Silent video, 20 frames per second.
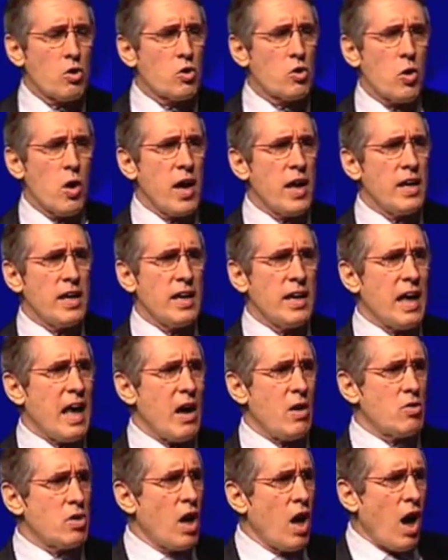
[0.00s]
cranking
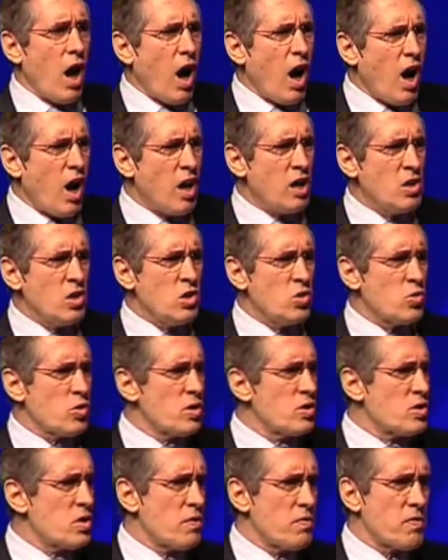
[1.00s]
out
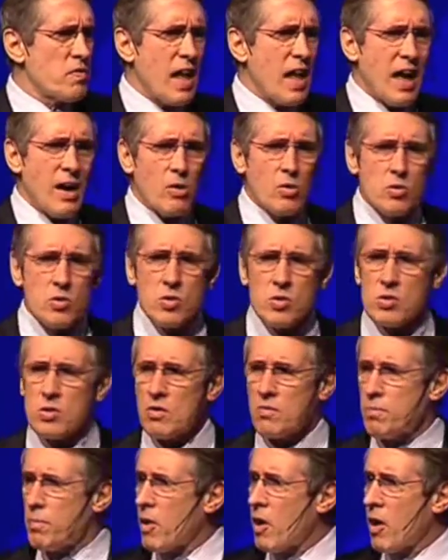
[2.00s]
hundreds of thousands
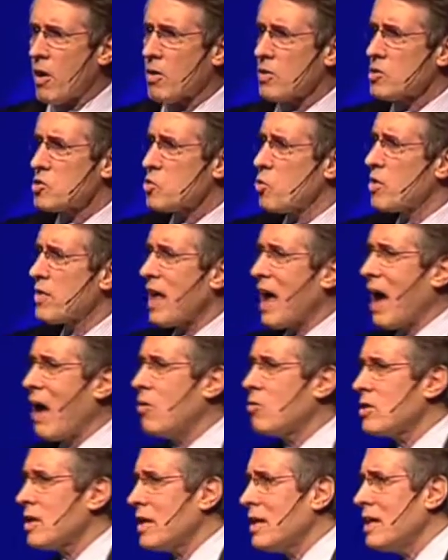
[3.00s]
of parts
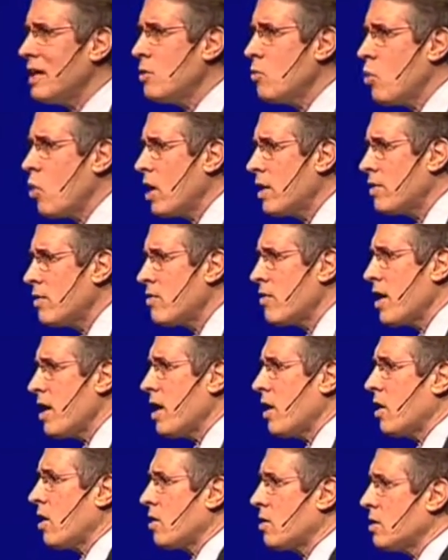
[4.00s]
without anyone
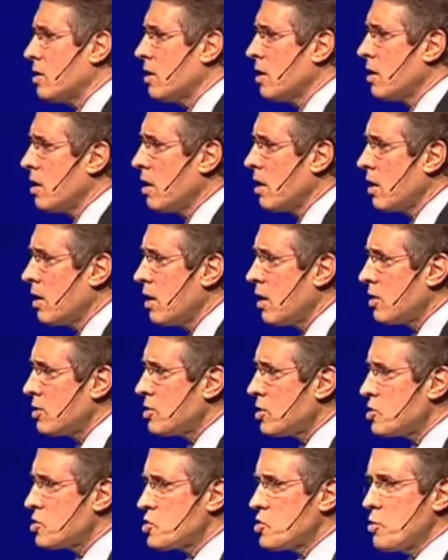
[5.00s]
there
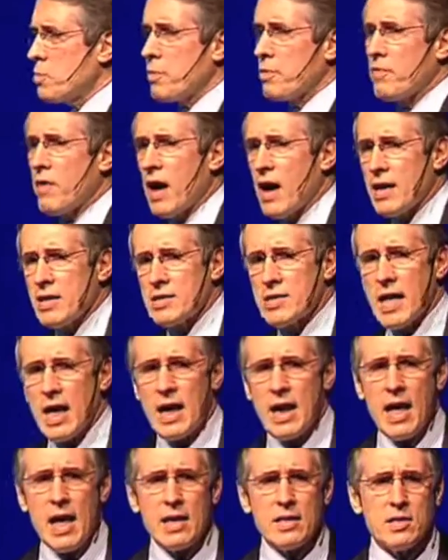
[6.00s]
to supervise
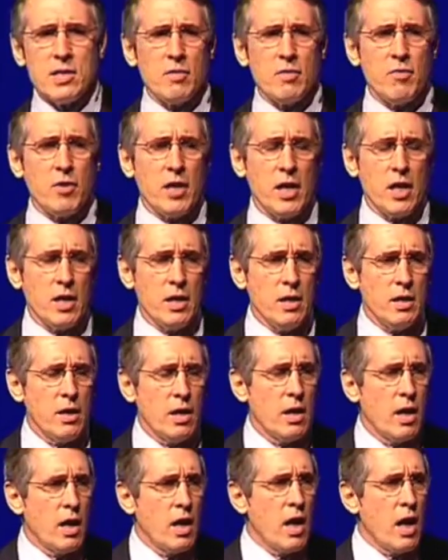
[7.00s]
that activity.
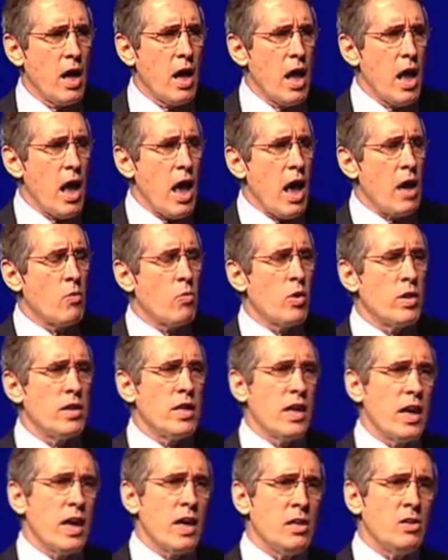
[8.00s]
And when
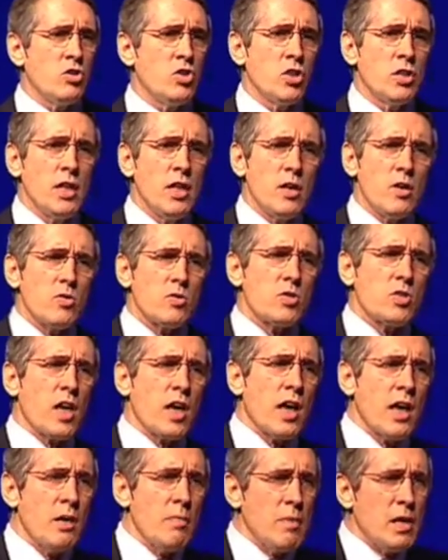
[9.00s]
the engineers
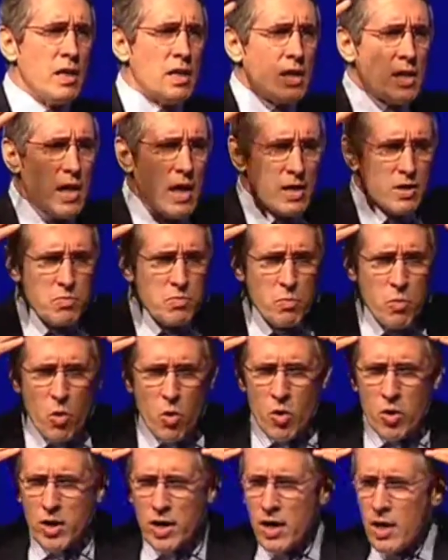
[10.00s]
came in the next
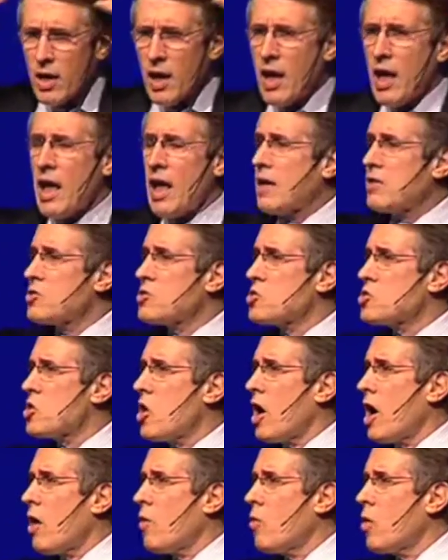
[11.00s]
morning and
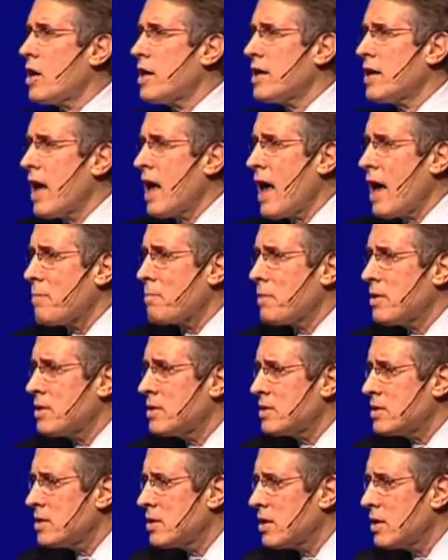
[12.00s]
saw what had
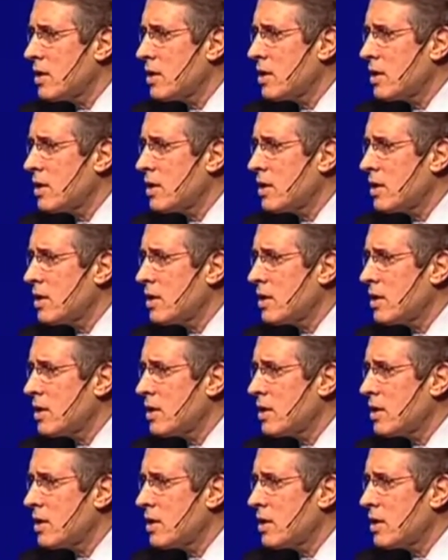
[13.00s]
happened,